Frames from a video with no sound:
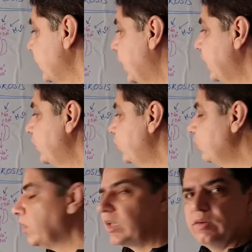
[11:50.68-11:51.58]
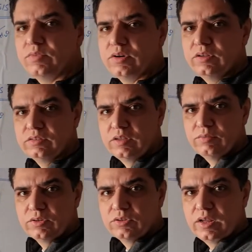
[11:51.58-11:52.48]
and lumacaftor is
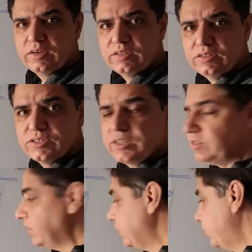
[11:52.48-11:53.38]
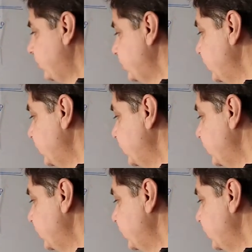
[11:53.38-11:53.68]
given and these days it is present